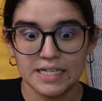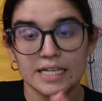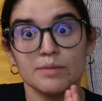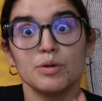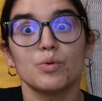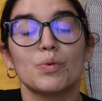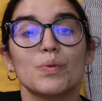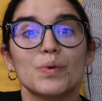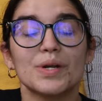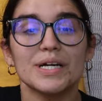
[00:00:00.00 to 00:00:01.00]
can be
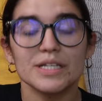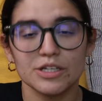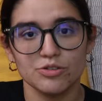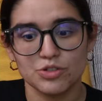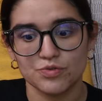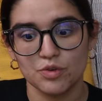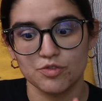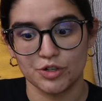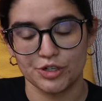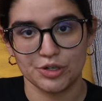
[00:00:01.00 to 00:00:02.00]
really useful
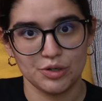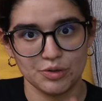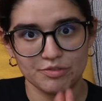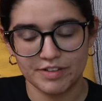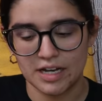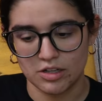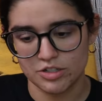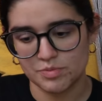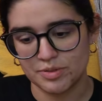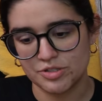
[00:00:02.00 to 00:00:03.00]
for your own fat
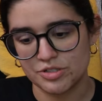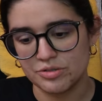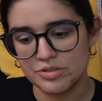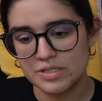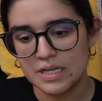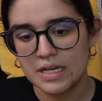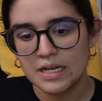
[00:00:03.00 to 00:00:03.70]
loss pursuits.